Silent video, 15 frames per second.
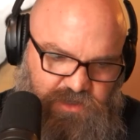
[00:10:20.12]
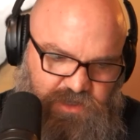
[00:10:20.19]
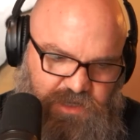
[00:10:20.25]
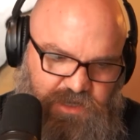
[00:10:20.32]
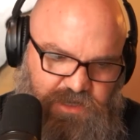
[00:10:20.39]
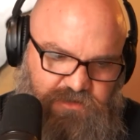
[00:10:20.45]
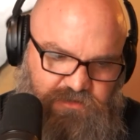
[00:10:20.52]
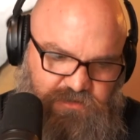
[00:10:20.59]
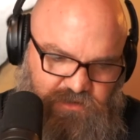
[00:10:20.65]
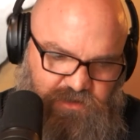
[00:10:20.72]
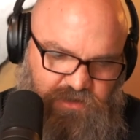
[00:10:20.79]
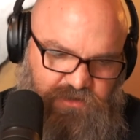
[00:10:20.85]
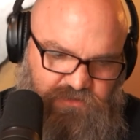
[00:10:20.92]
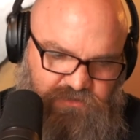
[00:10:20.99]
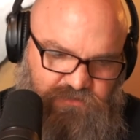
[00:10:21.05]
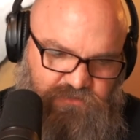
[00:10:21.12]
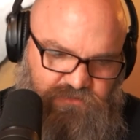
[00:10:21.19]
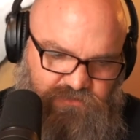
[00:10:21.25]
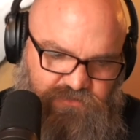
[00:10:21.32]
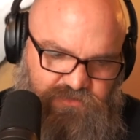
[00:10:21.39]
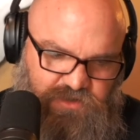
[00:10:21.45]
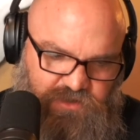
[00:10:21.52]
And
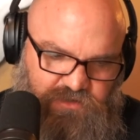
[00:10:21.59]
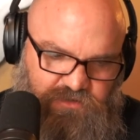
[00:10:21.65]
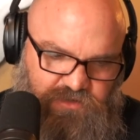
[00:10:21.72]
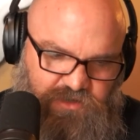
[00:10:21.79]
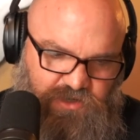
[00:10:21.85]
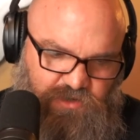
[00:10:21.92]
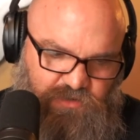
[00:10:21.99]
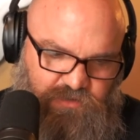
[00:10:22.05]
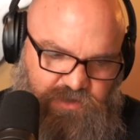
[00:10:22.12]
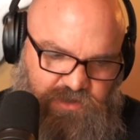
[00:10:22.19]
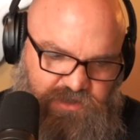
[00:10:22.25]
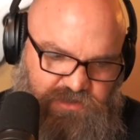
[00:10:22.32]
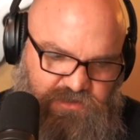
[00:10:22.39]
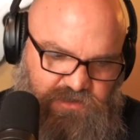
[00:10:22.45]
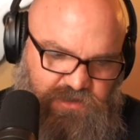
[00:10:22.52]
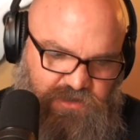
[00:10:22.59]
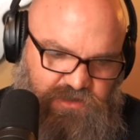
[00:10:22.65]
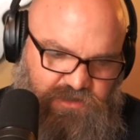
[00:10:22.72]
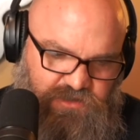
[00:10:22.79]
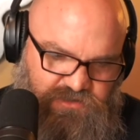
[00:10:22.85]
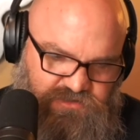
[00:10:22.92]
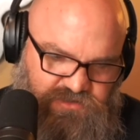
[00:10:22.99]
and
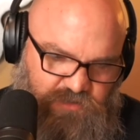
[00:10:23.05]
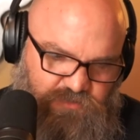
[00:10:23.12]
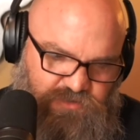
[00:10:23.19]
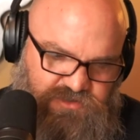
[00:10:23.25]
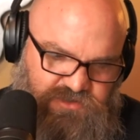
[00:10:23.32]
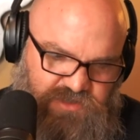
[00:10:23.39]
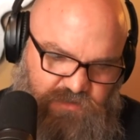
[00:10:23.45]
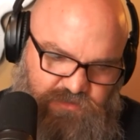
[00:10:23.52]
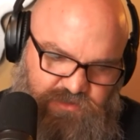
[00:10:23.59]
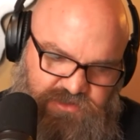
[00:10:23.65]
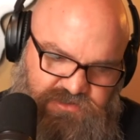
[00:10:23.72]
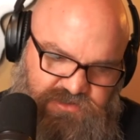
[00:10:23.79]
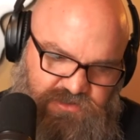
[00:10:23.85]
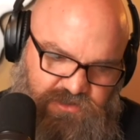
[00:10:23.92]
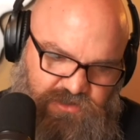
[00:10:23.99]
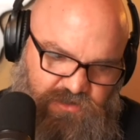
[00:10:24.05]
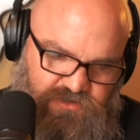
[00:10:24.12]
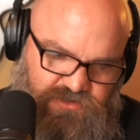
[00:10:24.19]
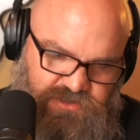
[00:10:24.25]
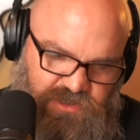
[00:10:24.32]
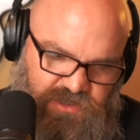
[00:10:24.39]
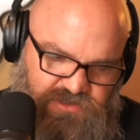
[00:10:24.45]
some would say, well, isn't
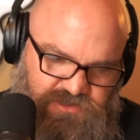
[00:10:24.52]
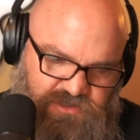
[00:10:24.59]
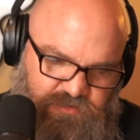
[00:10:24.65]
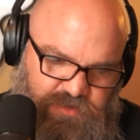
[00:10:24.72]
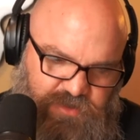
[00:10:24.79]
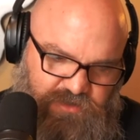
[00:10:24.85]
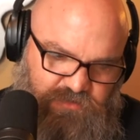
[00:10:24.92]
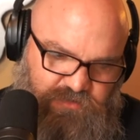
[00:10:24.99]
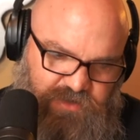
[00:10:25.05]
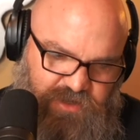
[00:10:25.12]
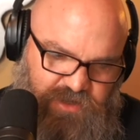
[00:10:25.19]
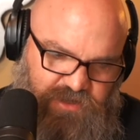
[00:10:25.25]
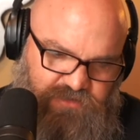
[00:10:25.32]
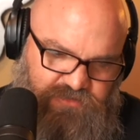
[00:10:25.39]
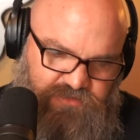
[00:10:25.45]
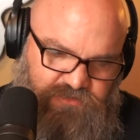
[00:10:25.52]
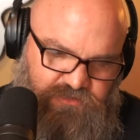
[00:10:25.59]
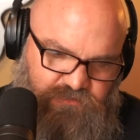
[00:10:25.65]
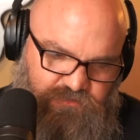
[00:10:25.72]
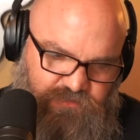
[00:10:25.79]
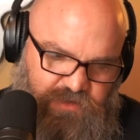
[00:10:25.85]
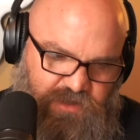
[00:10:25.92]
negotiation a better path?
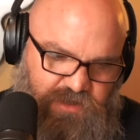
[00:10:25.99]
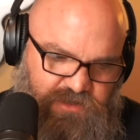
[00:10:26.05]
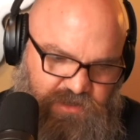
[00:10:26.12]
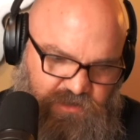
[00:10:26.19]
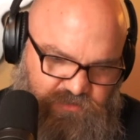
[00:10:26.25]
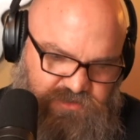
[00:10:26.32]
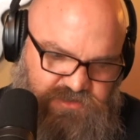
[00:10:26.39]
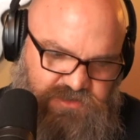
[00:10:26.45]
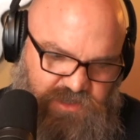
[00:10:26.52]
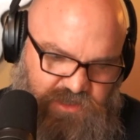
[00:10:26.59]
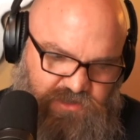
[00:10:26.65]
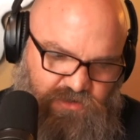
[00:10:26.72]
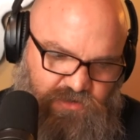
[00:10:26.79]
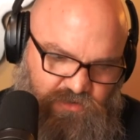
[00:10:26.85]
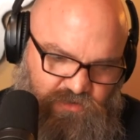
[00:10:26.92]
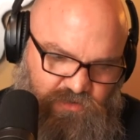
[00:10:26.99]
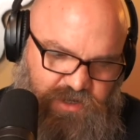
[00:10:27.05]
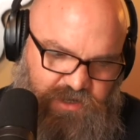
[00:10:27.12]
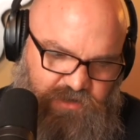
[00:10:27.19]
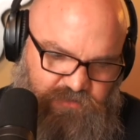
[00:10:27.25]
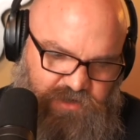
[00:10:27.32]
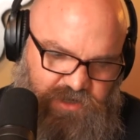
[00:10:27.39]
And he would say, you're
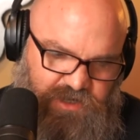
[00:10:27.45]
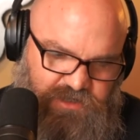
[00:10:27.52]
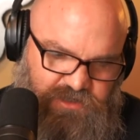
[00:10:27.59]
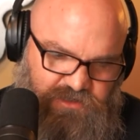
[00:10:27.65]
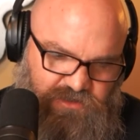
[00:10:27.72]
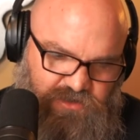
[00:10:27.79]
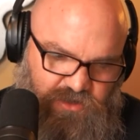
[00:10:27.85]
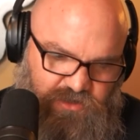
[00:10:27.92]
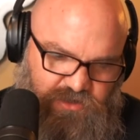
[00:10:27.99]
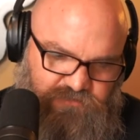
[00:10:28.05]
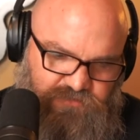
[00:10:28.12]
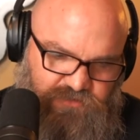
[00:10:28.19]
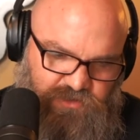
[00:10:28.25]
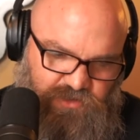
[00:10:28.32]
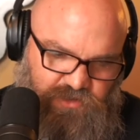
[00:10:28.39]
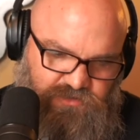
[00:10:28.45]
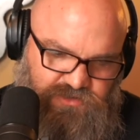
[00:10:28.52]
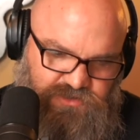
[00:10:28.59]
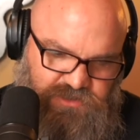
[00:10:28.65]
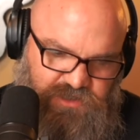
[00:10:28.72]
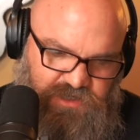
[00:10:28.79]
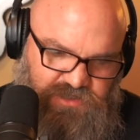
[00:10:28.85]
quite right in calling for
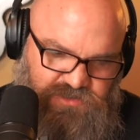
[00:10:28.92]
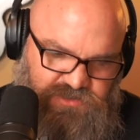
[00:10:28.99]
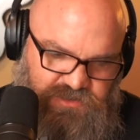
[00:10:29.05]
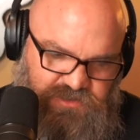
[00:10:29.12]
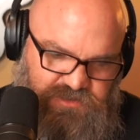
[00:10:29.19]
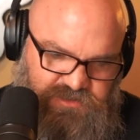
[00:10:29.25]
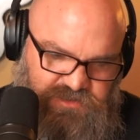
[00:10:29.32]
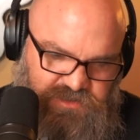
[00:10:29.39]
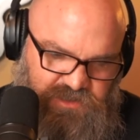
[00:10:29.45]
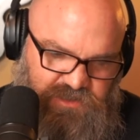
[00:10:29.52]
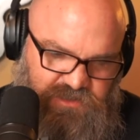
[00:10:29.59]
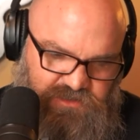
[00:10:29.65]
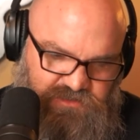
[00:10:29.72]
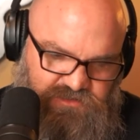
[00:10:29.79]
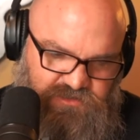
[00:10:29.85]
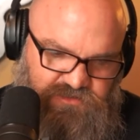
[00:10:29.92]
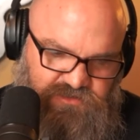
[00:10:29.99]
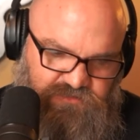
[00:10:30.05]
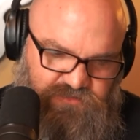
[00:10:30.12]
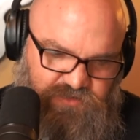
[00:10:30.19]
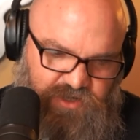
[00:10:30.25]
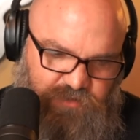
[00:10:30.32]
negotiation. Indeed, this is the
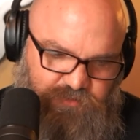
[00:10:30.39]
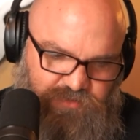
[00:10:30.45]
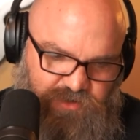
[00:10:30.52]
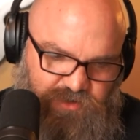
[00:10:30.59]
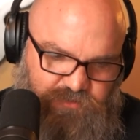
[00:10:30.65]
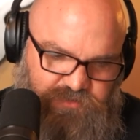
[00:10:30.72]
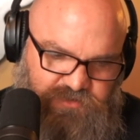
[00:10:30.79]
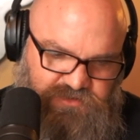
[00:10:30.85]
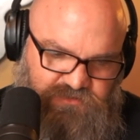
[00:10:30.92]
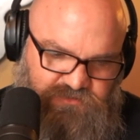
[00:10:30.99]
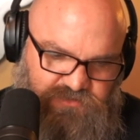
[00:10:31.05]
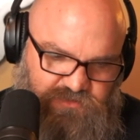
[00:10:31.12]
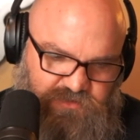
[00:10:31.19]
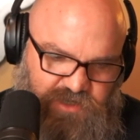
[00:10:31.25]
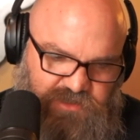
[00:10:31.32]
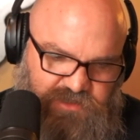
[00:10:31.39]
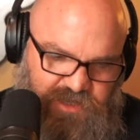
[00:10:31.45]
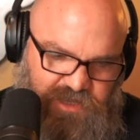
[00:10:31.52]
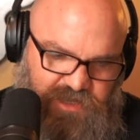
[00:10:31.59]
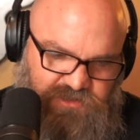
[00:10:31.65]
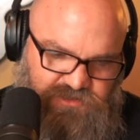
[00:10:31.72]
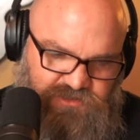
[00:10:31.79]
very purpose of direct
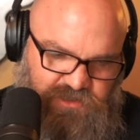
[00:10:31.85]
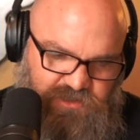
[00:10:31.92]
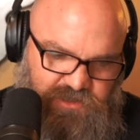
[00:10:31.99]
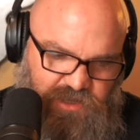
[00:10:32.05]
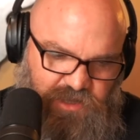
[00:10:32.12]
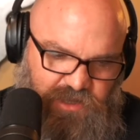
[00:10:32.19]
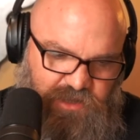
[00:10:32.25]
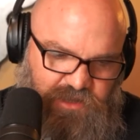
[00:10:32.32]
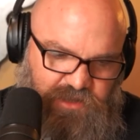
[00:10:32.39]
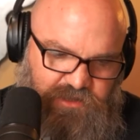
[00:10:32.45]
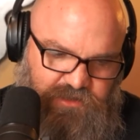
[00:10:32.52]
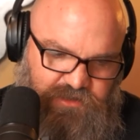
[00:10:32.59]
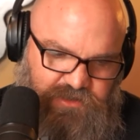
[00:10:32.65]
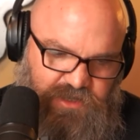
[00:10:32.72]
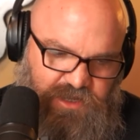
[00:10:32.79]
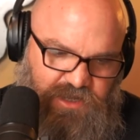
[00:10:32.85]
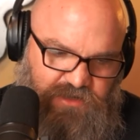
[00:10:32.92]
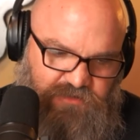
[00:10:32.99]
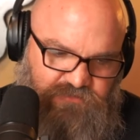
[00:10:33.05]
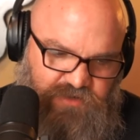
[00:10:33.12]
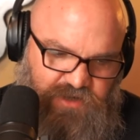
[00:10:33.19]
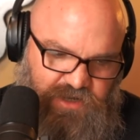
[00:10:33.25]
action.
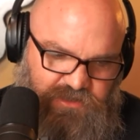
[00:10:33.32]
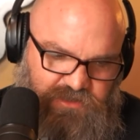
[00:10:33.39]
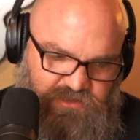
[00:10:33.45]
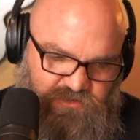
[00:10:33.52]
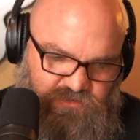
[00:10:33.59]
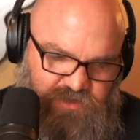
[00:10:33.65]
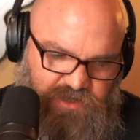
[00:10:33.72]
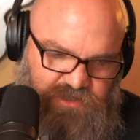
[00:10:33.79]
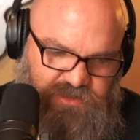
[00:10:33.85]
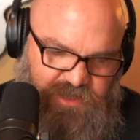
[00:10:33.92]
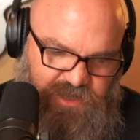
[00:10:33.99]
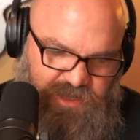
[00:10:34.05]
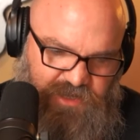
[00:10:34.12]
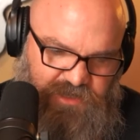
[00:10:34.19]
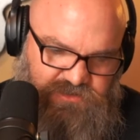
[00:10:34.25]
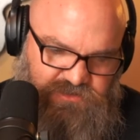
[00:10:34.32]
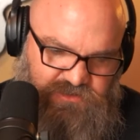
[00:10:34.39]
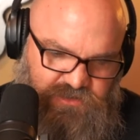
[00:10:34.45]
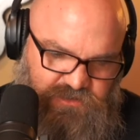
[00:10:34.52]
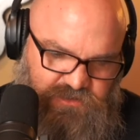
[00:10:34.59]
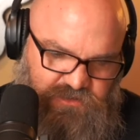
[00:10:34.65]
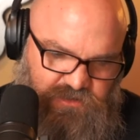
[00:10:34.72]
Nonviolent direct
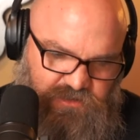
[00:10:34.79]
action